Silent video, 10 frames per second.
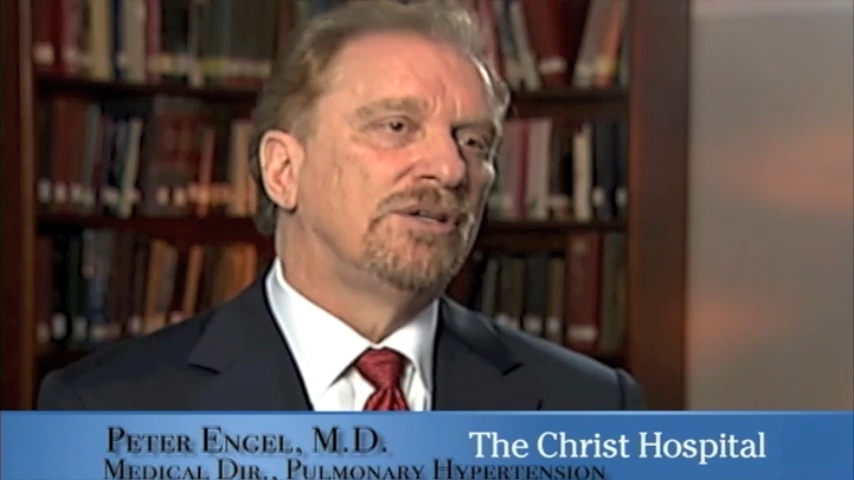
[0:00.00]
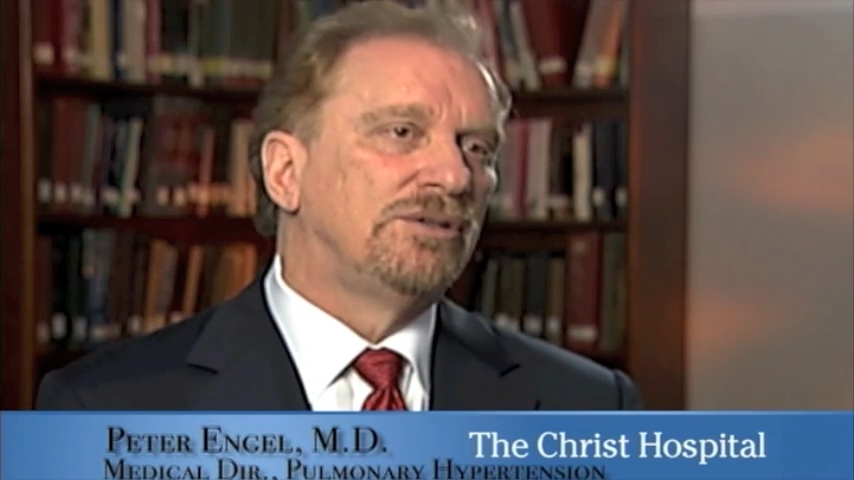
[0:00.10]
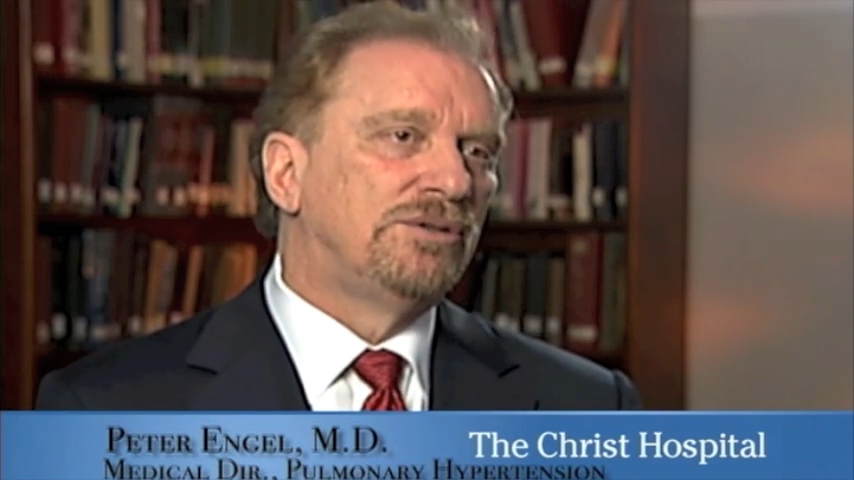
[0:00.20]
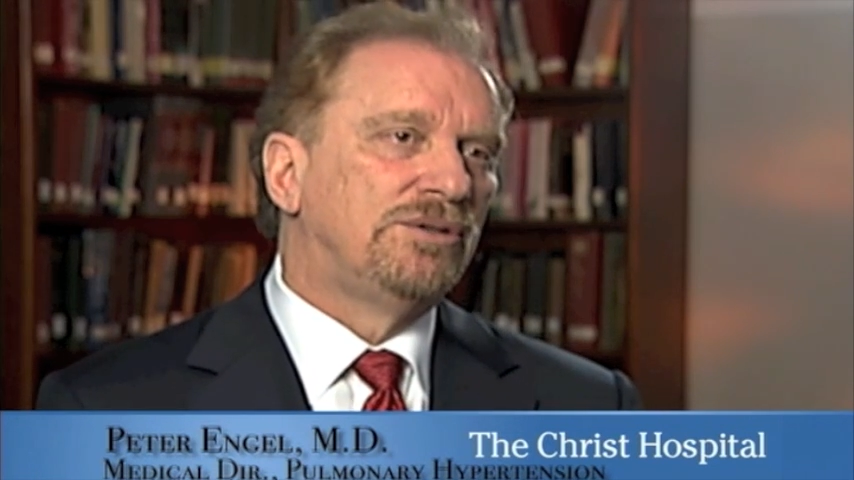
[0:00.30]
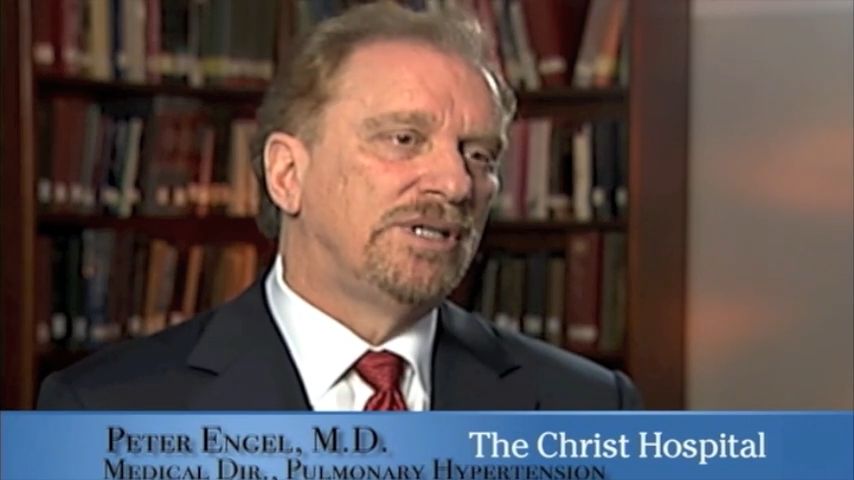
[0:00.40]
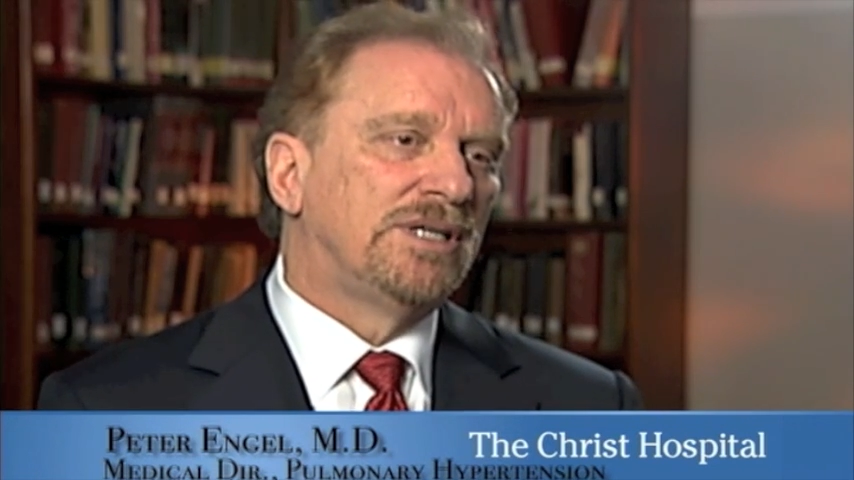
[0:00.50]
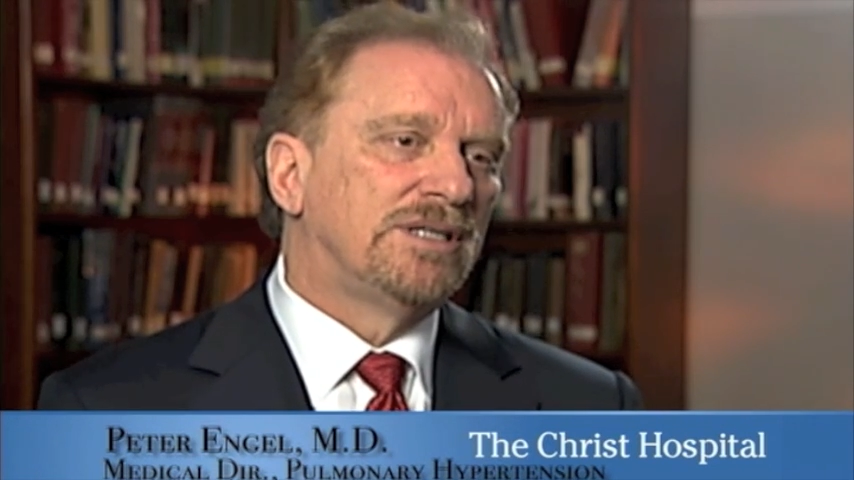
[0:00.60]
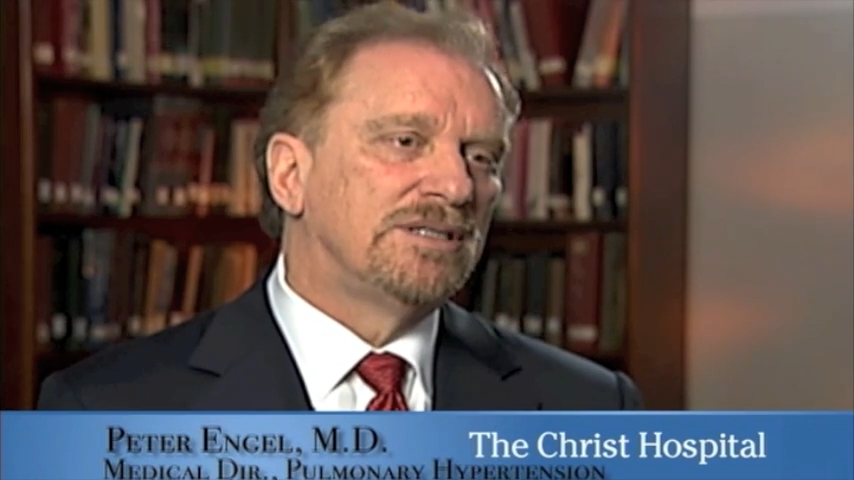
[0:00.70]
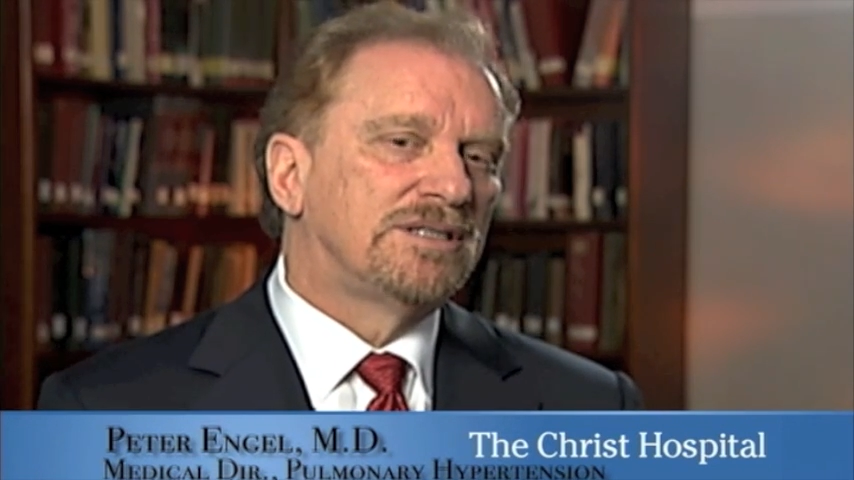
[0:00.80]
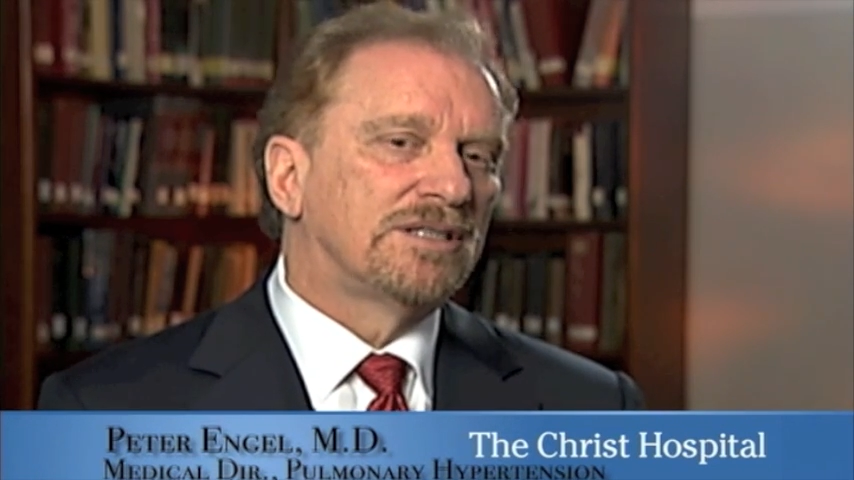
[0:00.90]
who
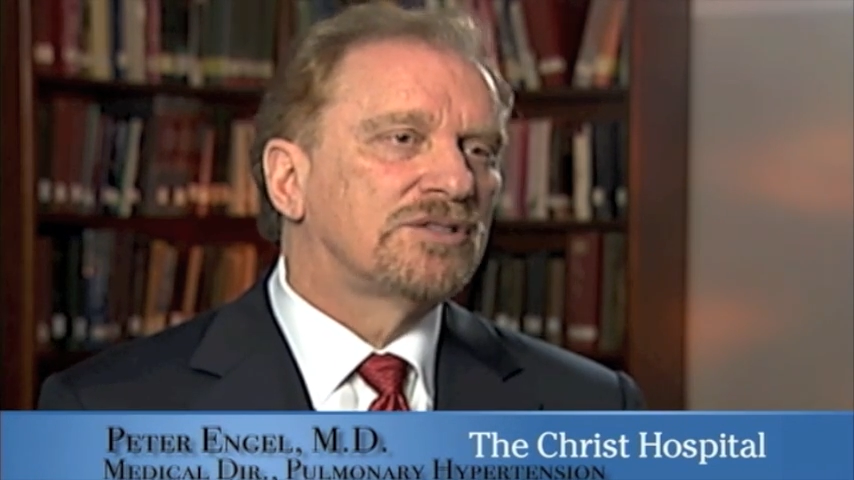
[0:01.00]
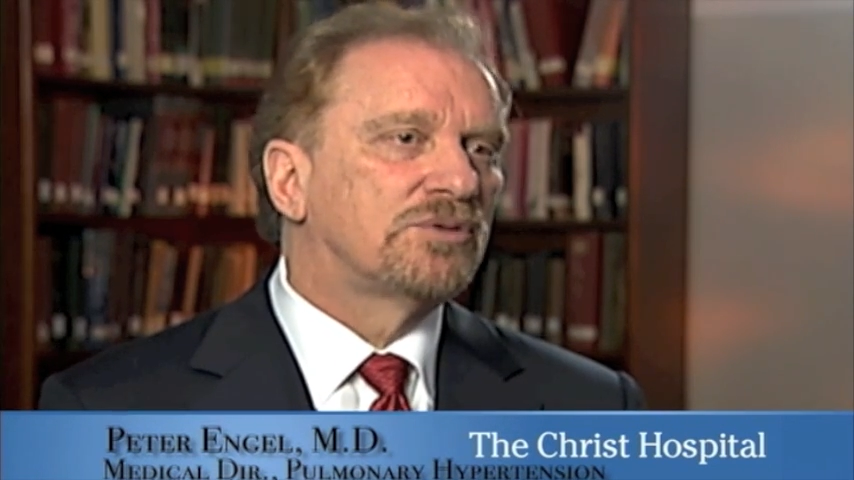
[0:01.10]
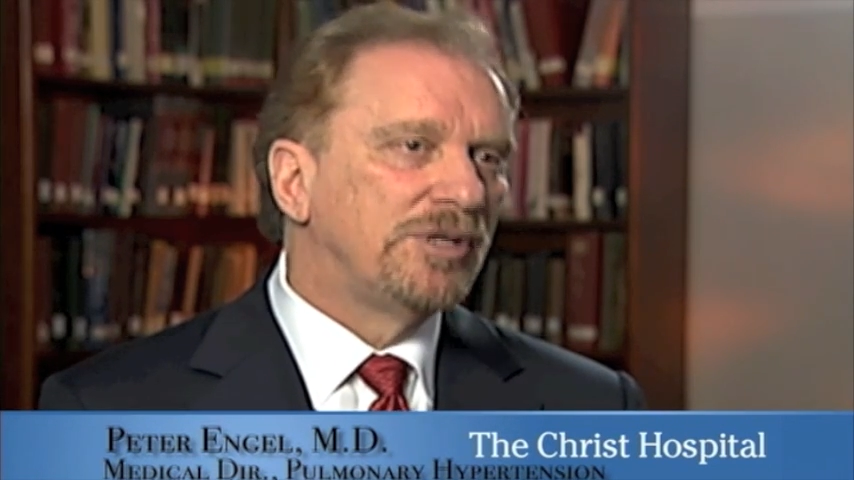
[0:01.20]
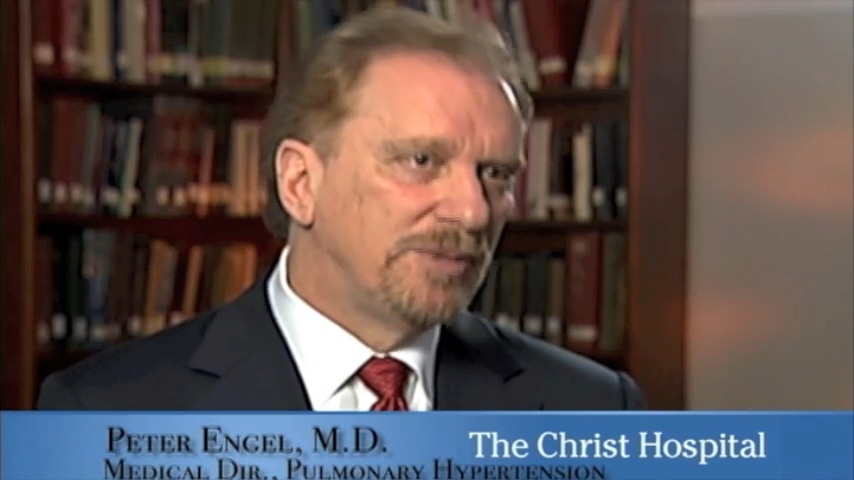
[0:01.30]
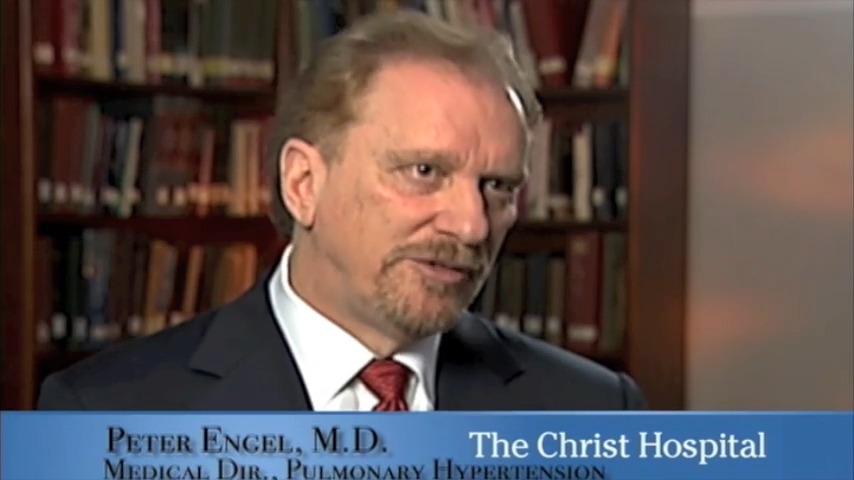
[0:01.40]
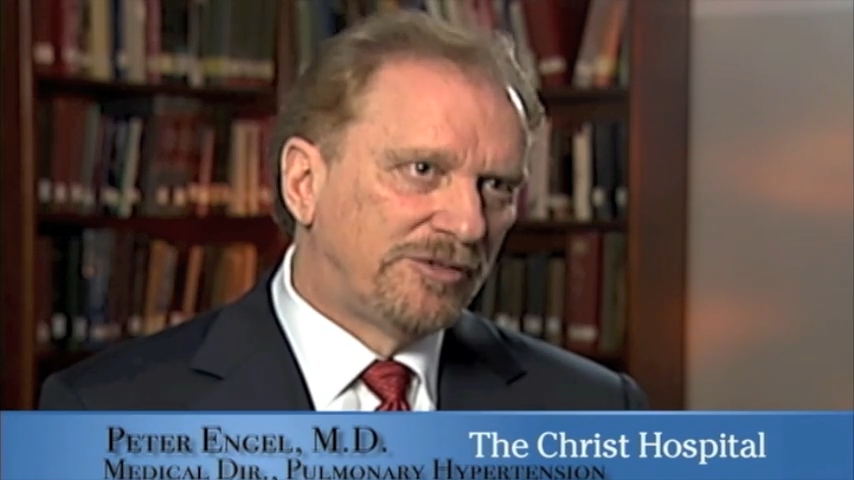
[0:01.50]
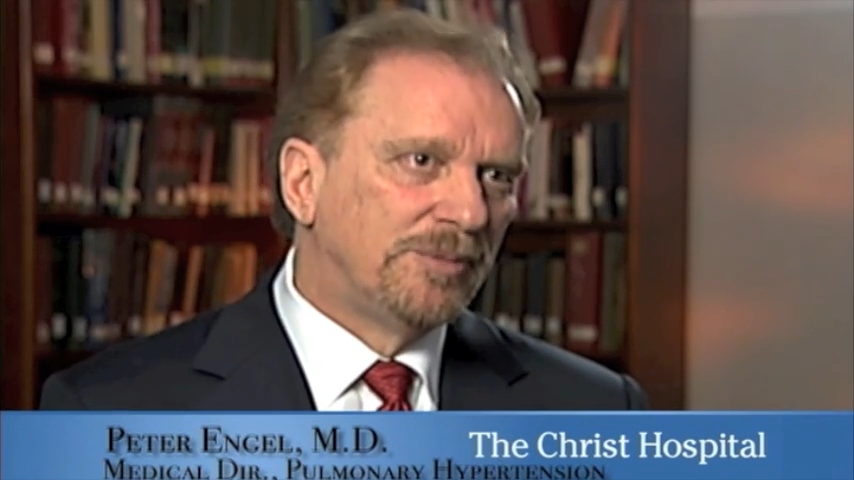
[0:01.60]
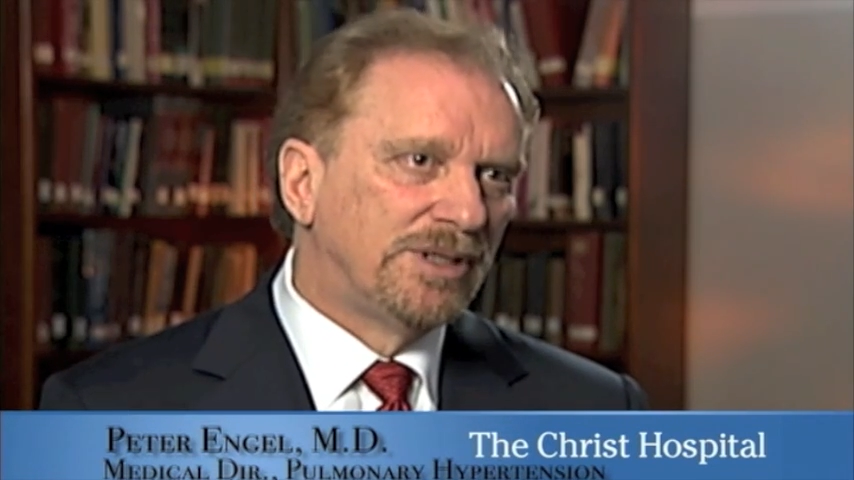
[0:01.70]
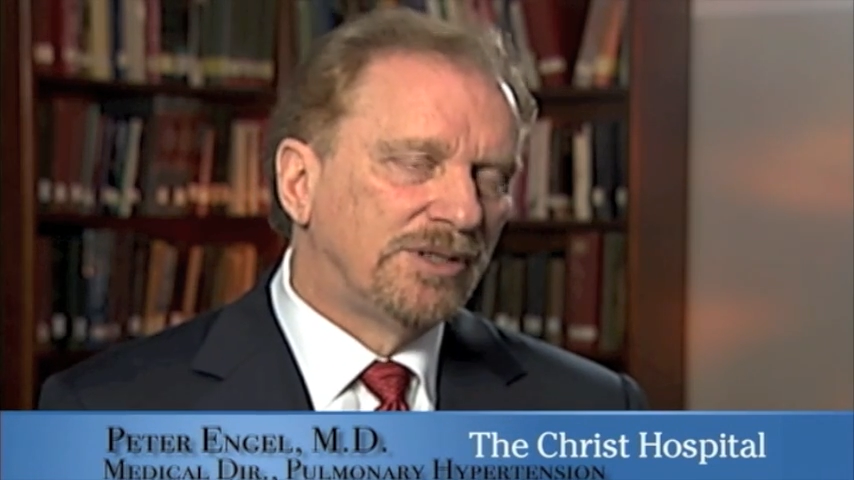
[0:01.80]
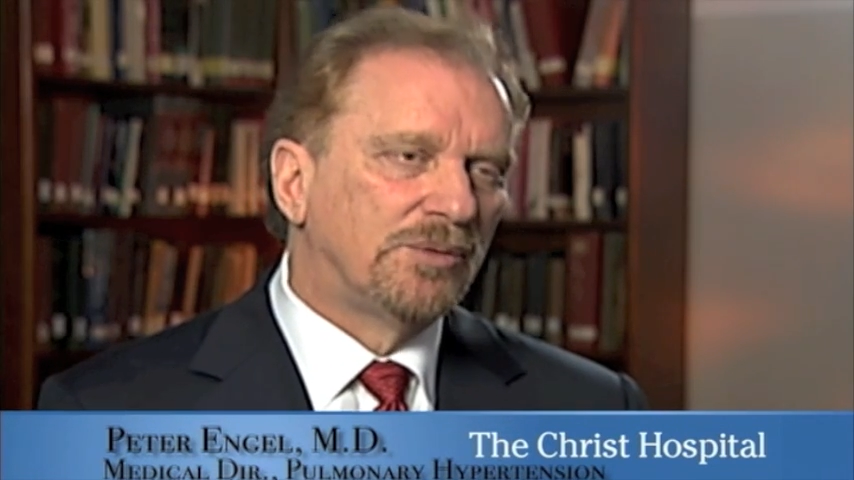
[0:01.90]
is extremely
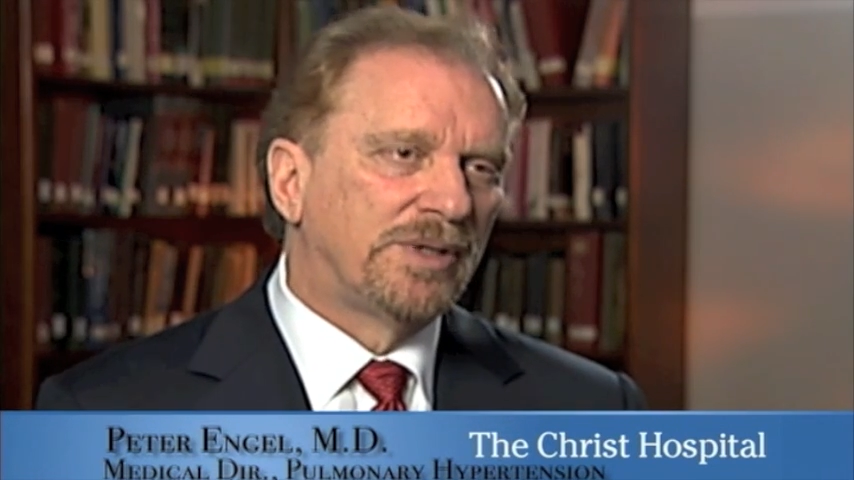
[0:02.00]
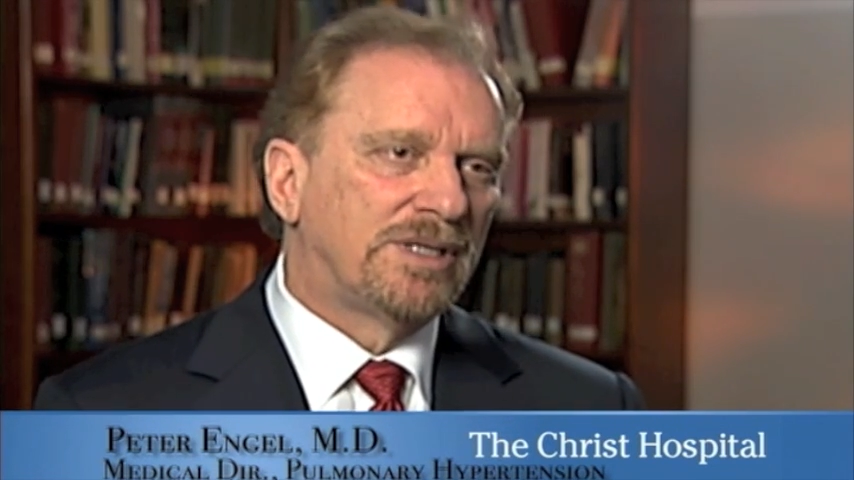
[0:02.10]
familiar with